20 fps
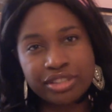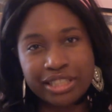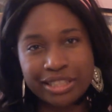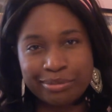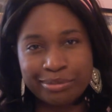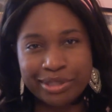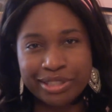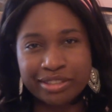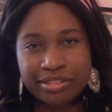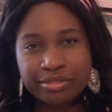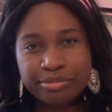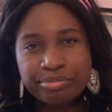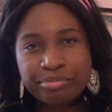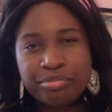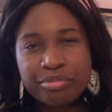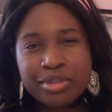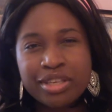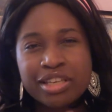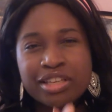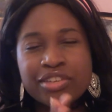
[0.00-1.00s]
email
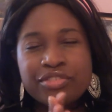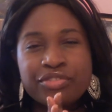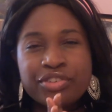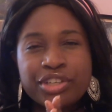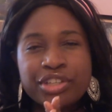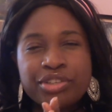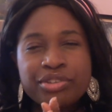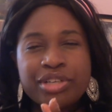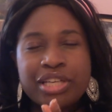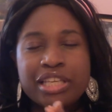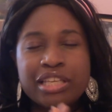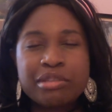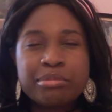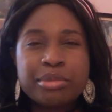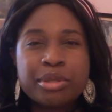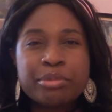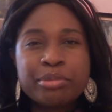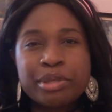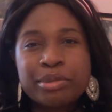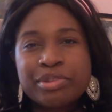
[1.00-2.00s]
for you to
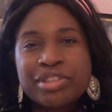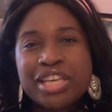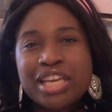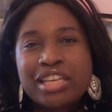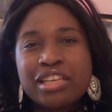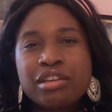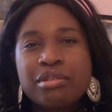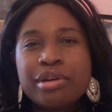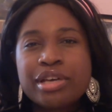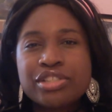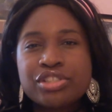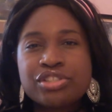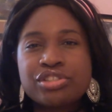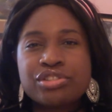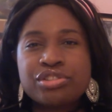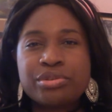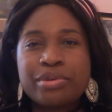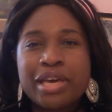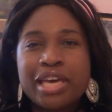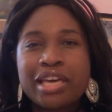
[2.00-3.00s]
email me with any
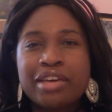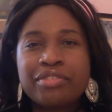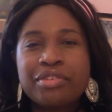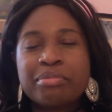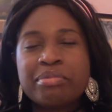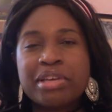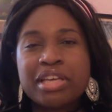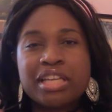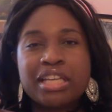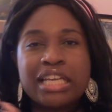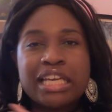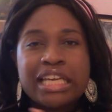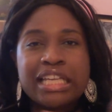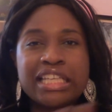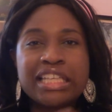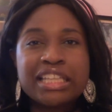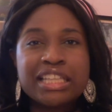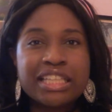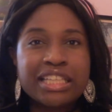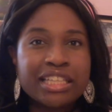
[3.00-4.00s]
questions you have about
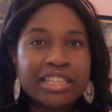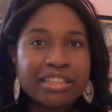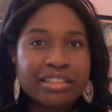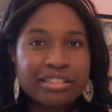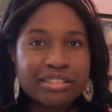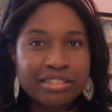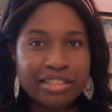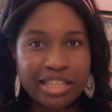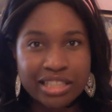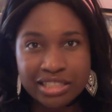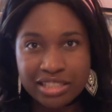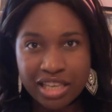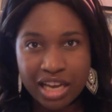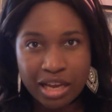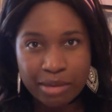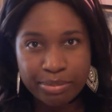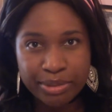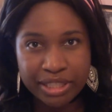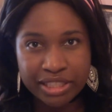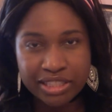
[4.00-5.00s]
anything, any
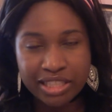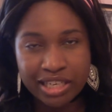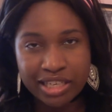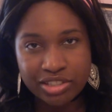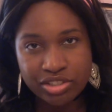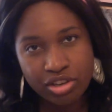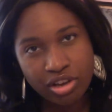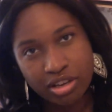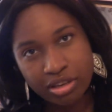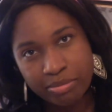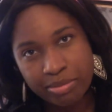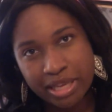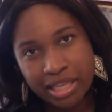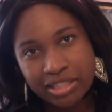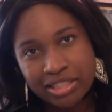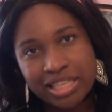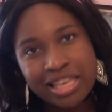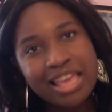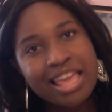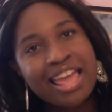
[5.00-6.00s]
topic that I talk
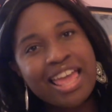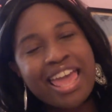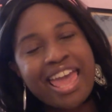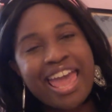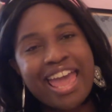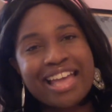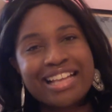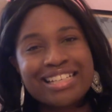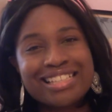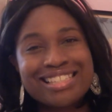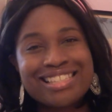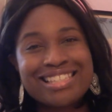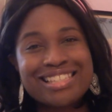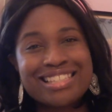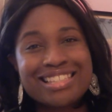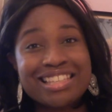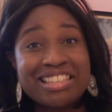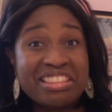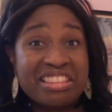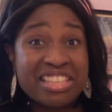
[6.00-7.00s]
about. And
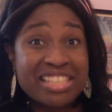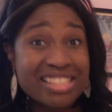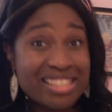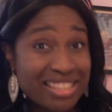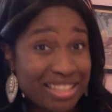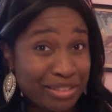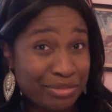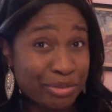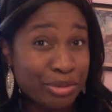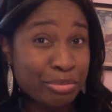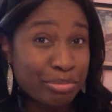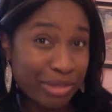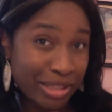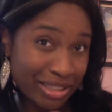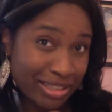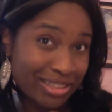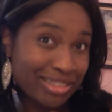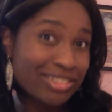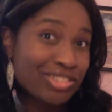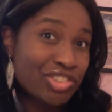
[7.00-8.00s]
it's This Evil
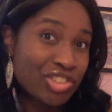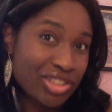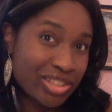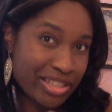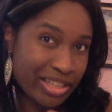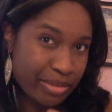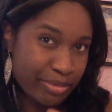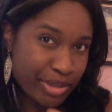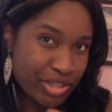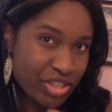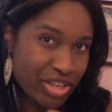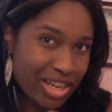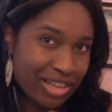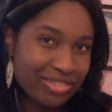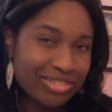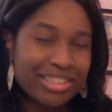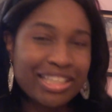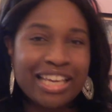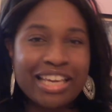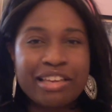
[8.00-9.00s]
Bunny, just like my
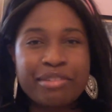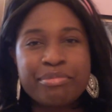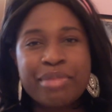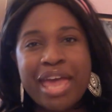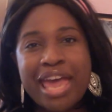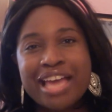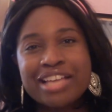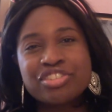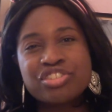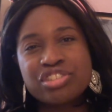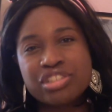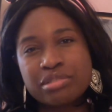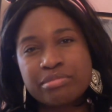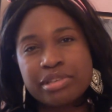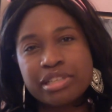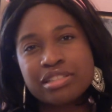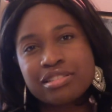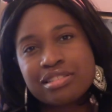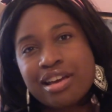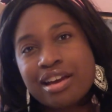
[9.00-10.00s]
channel name, at
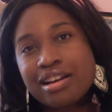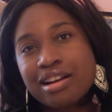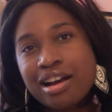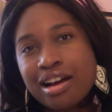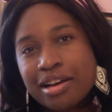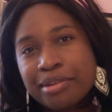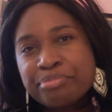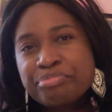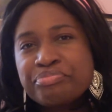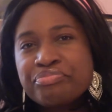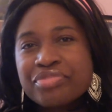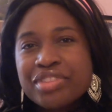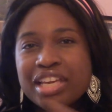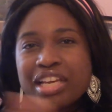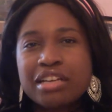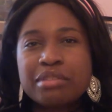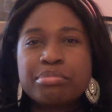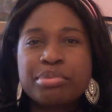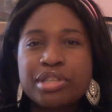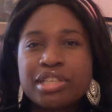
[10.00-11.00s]
gmail dot com,
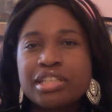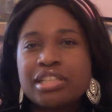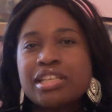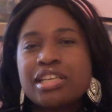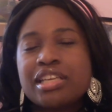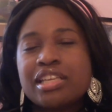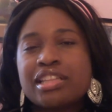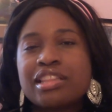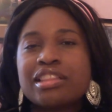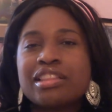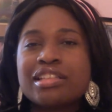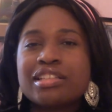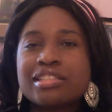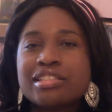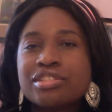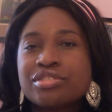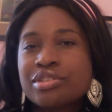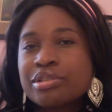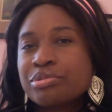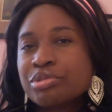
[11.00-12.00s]
and I'll put it in the
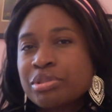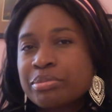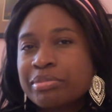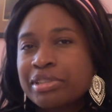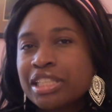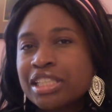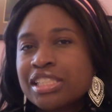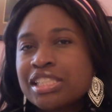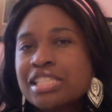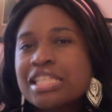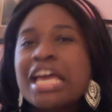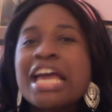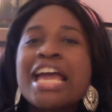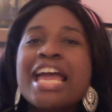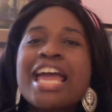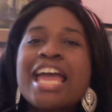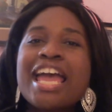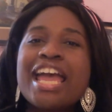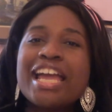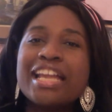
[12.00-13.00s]
description box.
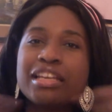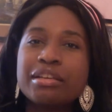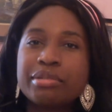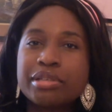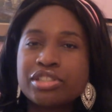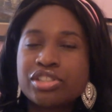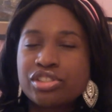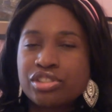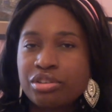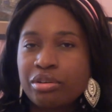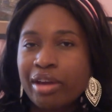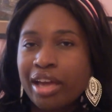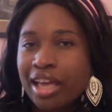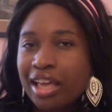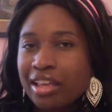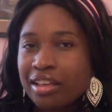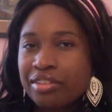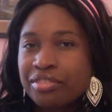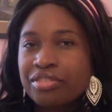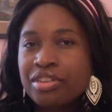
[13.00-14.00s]
Any question you
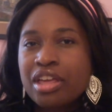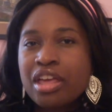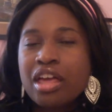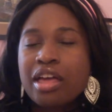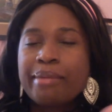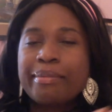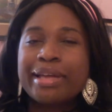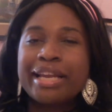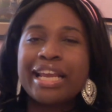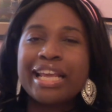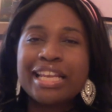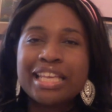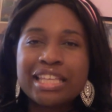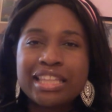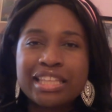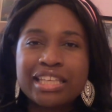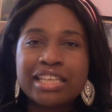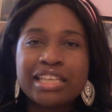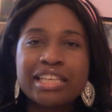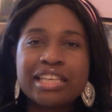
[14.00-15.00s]
have about
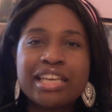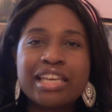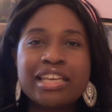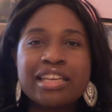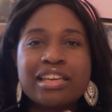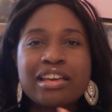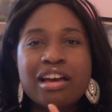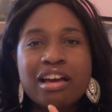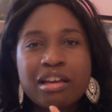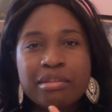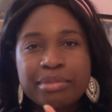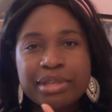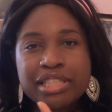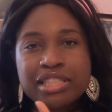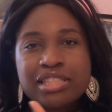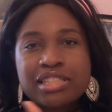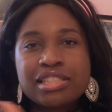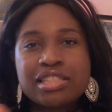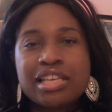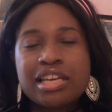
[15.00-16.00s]
anything, any
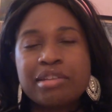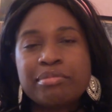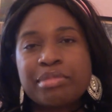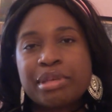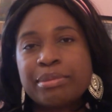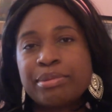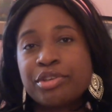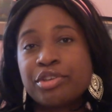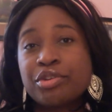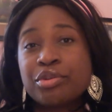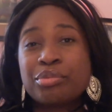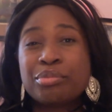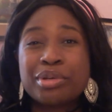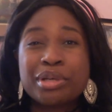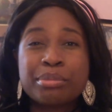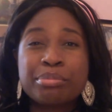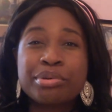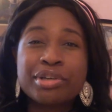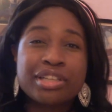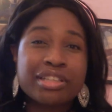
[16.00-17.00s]
comments that maybe you don't want
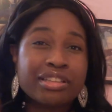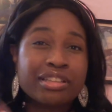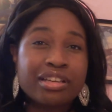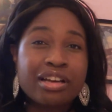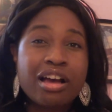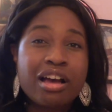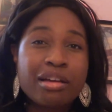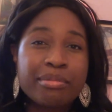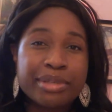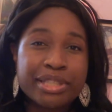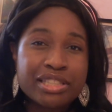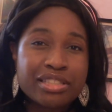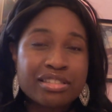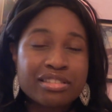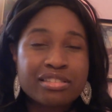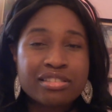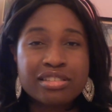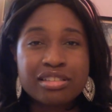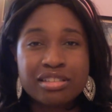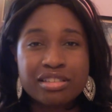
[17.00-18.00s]
to put in the
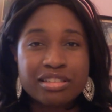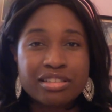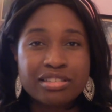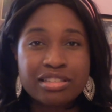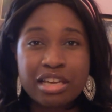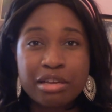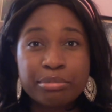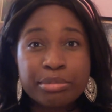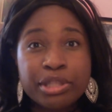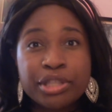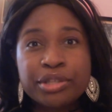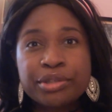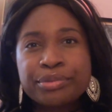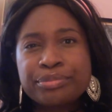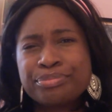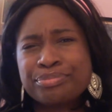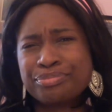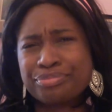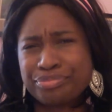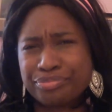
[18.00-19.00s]
comments down
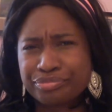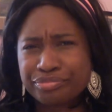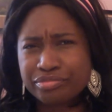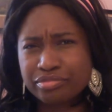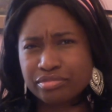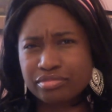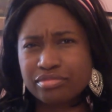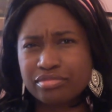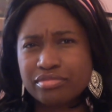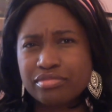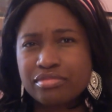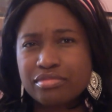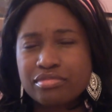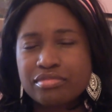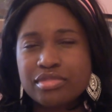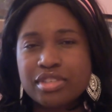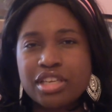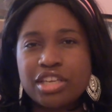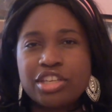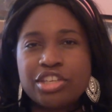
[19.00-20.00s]
below,
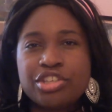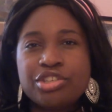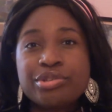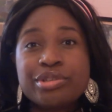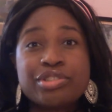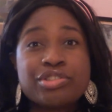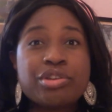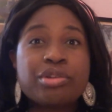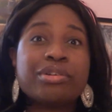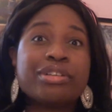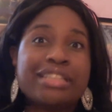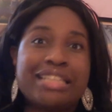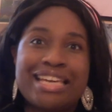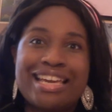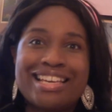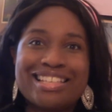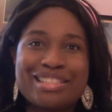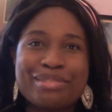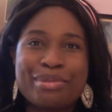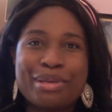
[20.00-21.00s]
you can totally
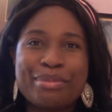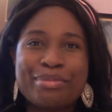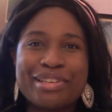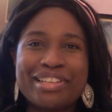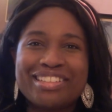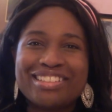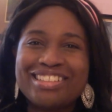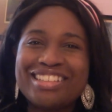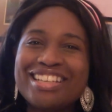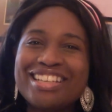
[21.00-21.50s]
ask me about.